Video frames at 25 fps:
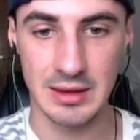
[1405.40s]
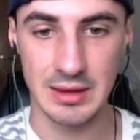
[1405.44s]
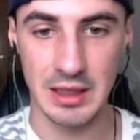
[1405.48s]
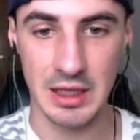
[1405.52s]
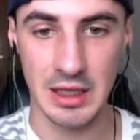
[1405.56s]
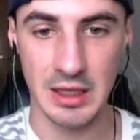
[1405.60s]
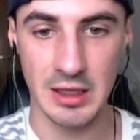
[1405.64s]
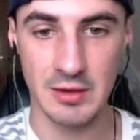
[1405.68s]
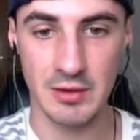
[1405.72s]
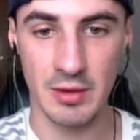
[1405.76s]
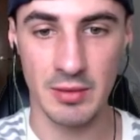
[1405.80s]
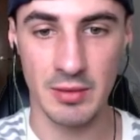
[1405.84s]

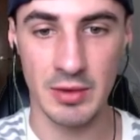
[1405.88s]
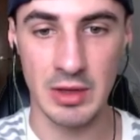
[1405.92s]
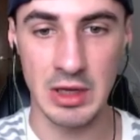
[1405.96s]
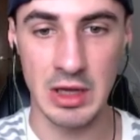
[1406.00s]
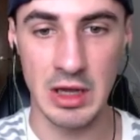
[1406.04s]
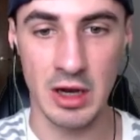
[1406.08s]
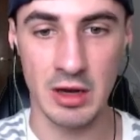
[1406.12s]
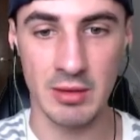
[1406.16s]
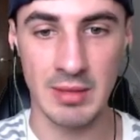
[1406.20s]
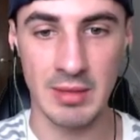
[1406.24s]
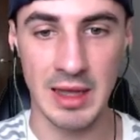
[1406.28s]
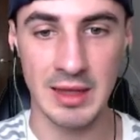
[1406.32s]
He's from the
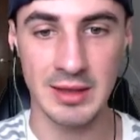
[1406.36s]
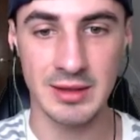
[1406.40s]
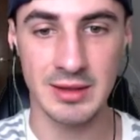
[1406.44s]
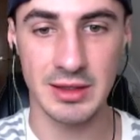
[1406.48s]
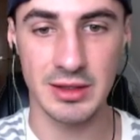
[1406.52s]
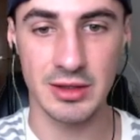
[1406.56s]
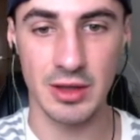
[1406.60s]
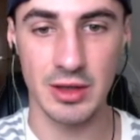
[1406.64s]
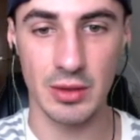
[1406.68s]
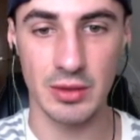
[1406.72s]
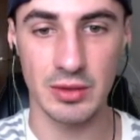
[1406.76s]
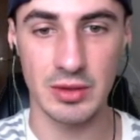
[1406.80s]
Young Men's
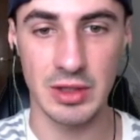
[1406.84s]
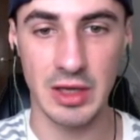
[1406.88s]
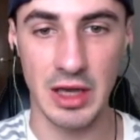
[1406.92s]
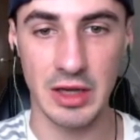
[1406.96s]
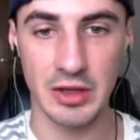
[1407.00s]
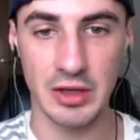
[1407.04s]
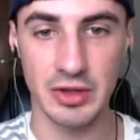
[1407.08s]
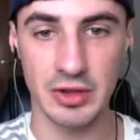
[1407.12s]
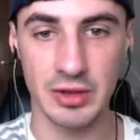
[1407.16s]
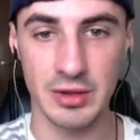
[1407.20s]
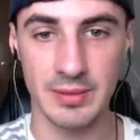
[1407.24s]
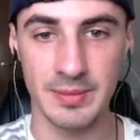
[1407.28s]

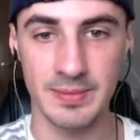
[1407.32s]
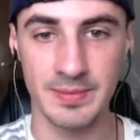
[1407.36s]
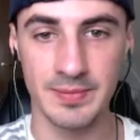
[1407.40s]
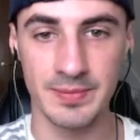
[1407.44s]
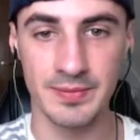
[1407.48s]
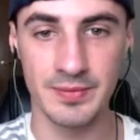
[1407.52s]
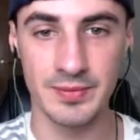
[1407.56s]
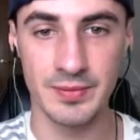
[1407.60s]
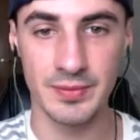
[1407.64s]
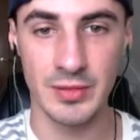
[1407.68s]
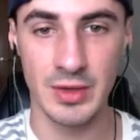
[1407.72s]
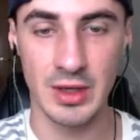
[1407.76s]
Association.
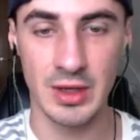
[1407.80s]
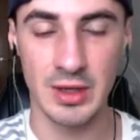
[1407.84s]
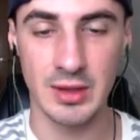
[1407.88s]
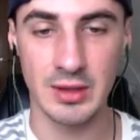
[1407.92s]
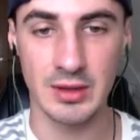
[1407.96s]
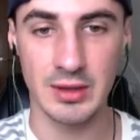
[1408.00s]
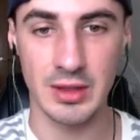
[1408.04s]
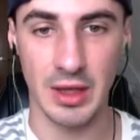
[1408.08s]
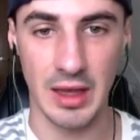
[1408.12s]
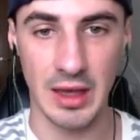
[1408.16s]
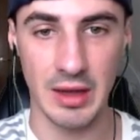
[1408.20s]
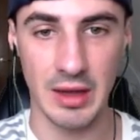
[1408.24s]

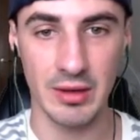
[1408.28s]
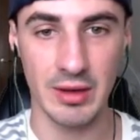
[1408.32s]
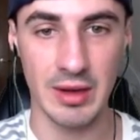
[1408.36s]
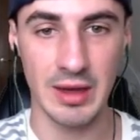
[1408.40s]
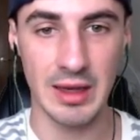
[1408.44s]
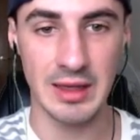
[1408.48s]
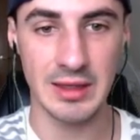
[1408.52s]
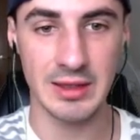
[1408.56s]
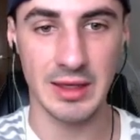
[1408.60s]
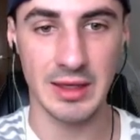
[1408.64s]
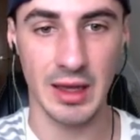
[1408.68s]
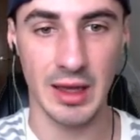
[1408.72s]
So here it
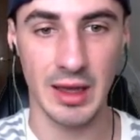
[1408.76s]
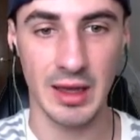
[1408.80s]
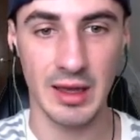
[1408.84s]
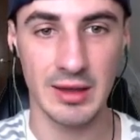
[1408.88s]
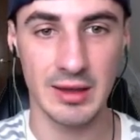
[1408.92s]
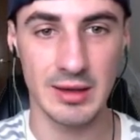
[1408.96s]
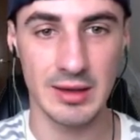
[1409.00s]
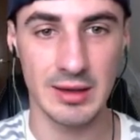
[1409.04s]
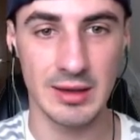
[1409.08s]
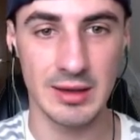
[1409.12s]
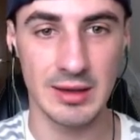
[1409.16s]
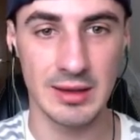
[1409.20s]
is, huh?
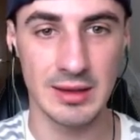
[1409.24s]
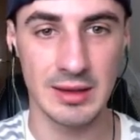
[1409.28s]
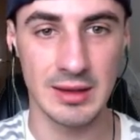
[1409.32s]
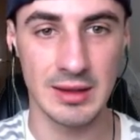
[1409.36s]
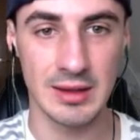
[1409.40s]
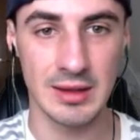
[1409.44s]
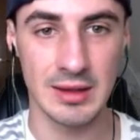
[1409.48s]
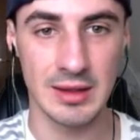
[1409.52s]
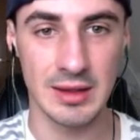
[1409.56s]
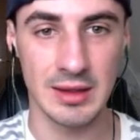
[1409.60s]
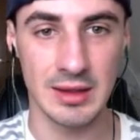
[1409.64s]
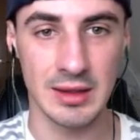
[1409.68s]

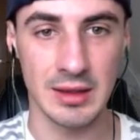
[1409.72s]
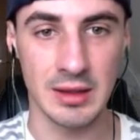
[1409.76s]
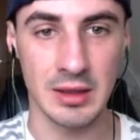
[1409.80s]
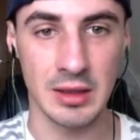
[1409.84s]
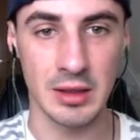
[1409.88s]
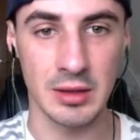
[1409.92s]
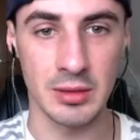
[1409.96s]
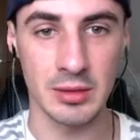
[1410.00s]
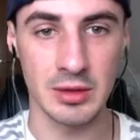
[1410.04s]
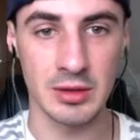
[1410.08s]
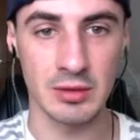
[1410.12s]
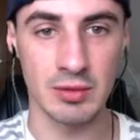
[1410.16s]

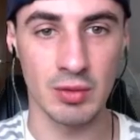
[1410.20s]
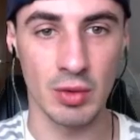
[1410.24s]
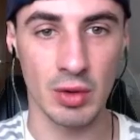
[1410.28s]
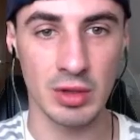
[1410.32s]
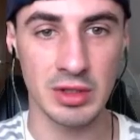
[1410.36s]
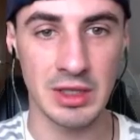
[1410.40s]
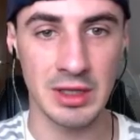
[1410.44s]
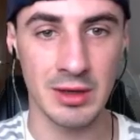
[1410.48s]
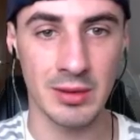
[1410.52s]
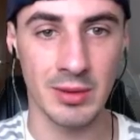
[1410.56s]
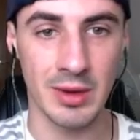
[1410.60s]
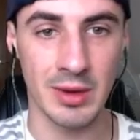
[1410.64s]
It was
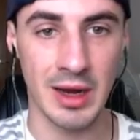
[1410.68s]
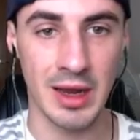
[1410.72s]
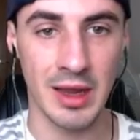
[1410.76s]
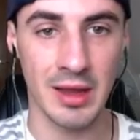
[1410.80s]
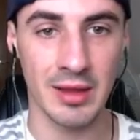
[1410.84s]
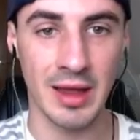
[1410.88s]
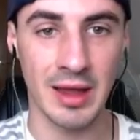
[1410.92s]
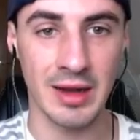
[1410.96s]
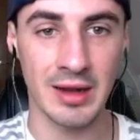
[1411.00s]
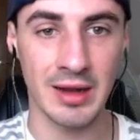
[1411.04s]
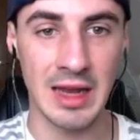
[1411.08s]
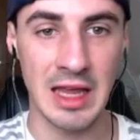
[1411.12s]
rotting away
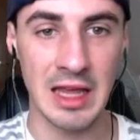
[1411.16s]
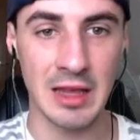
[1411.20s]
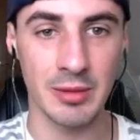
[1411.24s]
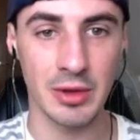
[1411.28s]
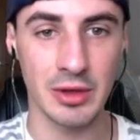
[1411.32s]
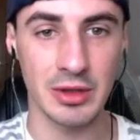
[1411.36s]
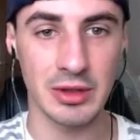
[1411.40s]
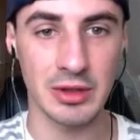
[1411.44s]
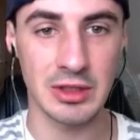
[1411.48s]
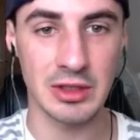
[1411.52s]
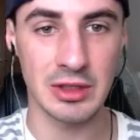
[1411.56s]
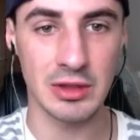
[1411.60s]
in that
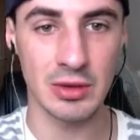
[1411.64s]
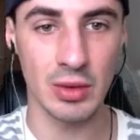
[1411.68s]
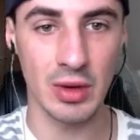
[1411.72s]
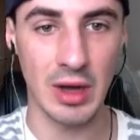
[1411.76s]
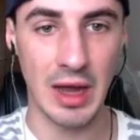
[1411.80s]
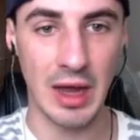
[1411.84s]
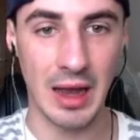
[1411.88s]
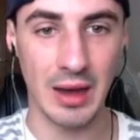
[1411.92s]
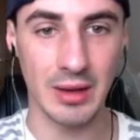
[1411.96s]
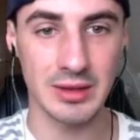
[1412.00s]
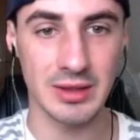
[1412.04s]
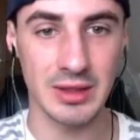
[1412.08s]
neighbour's
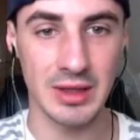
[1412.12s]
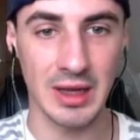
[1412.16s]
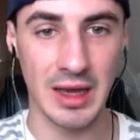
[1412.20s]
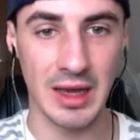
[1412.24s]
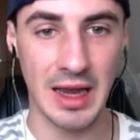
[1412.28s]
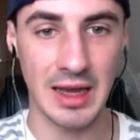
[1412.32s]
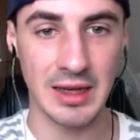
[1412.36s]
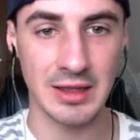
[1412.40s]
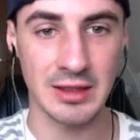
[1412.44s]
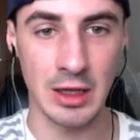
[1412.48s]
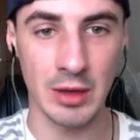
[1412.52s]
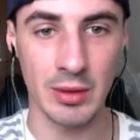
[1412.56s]
storehouse and I
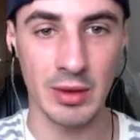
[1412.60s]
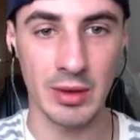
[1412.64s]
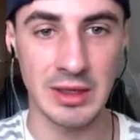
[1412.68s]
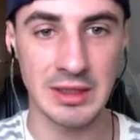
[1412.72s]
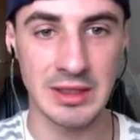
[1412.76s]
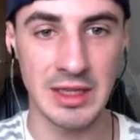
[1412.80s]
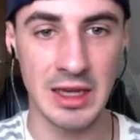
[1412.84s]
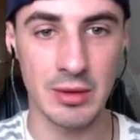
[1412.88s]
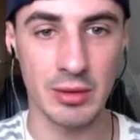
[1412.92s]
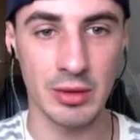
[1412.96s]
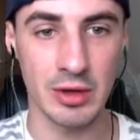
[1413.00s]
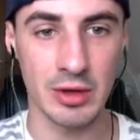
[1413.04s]
had no
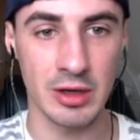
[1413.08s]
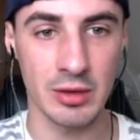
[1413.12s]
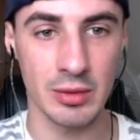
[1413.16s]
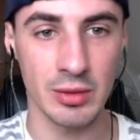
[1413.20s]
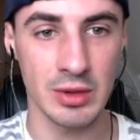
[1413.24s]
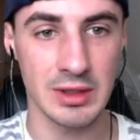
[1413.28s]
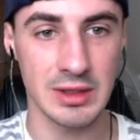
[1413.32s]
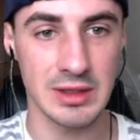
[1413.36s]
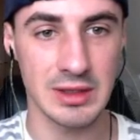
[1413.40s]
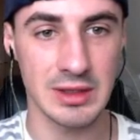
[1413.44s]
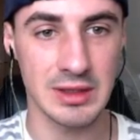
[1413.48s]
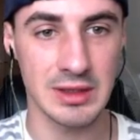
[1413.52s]
idea what it
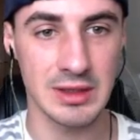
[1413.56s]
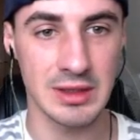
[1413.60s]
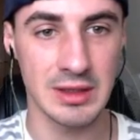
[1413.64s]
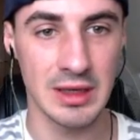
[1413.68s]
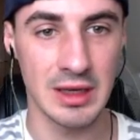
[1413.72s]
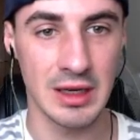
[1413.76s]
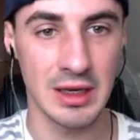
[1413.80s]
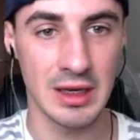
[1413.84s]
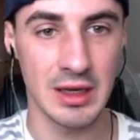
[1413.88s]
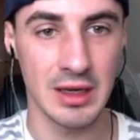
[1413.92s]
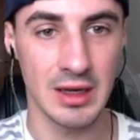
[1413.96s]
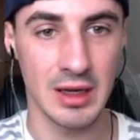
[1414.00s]
was.
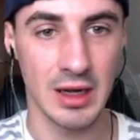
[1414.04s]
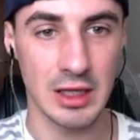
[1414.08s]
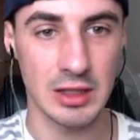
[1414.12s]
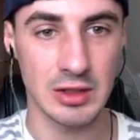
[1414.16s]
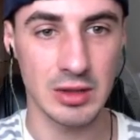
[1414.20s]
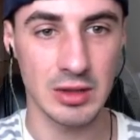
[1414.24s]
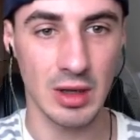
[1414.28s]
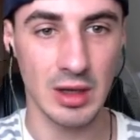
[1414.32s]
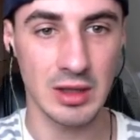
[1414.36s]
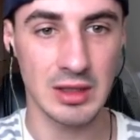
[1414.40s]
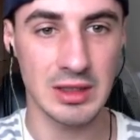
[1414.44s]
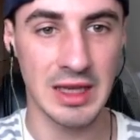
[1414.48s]
I
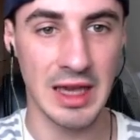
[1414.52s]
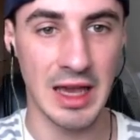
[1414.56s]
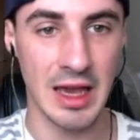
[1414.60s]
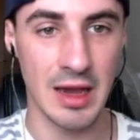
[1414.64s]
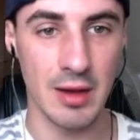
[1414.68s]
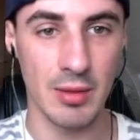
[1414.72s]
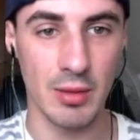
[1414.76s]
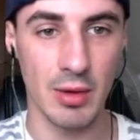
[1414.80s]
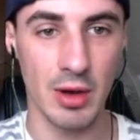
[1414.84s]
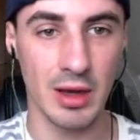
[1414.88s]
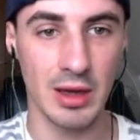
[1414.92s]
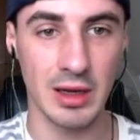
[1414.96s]
tried to get
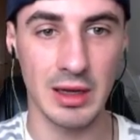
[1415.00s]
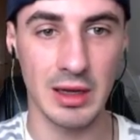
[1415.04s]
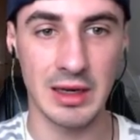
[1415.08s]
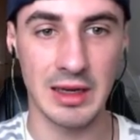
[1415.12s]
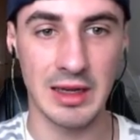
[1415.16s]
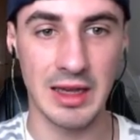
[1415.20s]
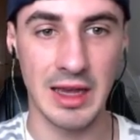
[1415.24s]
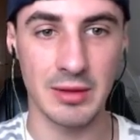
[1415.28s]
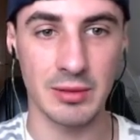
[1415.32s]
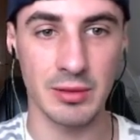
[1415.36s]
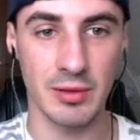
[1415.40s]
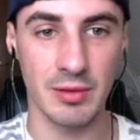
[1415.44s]
it working
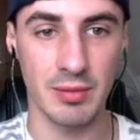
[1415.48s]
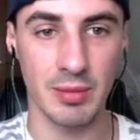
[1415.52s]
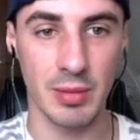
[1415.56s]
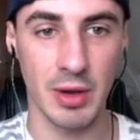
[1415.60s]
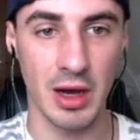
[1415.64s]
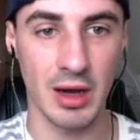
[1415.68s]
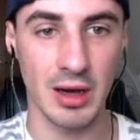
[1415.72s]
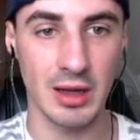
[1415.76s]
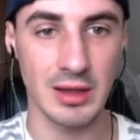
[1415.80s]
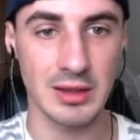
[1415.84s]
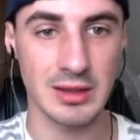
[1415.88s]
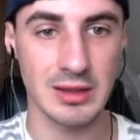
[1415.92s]
again with
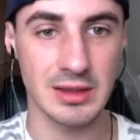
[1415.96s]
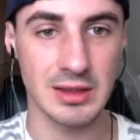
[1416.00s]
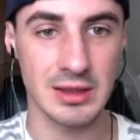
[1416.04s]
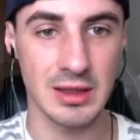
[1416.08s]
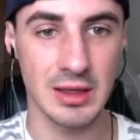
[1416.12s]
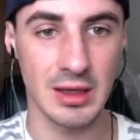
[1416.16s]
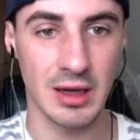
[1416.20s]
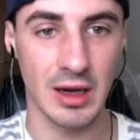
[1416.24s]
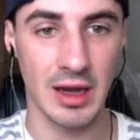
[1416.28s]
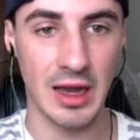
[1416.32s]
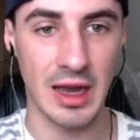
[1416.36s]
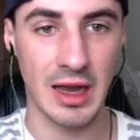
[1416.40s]
parts
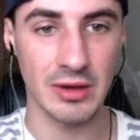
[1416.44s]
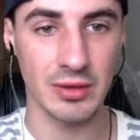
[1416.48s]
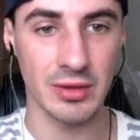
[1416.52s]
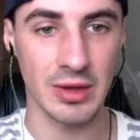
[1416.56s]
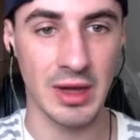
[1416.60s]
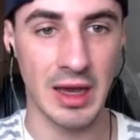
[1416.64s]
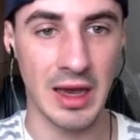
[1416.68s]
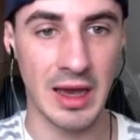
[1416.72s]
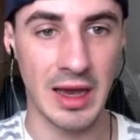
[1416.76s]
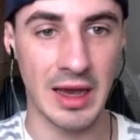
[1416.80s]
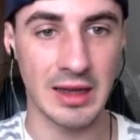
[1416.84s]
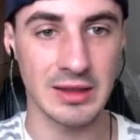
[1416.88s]
I had on
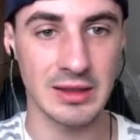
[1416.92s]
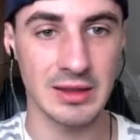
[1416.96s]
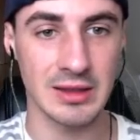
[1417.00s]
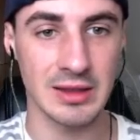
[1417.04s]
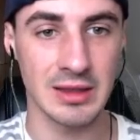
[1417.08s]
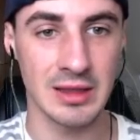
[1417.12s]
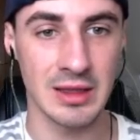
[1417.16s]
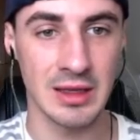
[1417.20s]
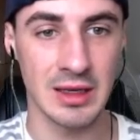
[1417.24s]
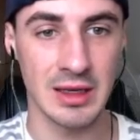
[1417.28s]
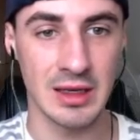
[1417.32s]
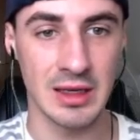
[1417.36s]
hand.
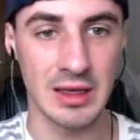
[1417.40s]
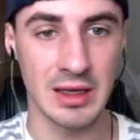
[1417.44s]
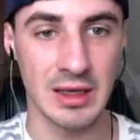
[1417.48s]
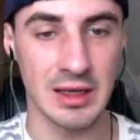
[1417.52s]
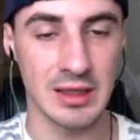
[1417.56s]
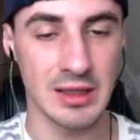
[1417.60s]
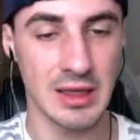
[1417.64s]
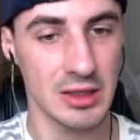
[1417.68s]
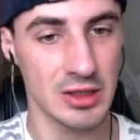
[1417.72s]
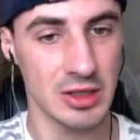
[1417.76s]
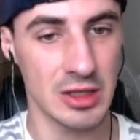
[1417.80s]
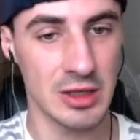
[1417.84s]

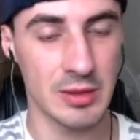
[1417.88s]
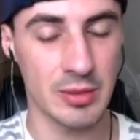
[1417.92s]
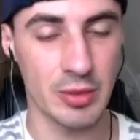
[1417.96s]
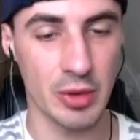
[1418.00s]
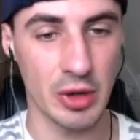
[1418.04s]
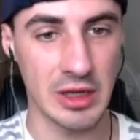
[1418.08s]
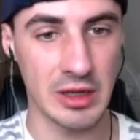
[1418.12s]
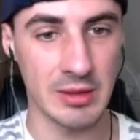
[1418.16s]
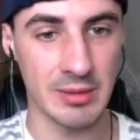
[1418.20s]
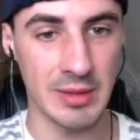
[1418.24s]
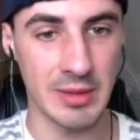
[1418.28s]
It's actually pretty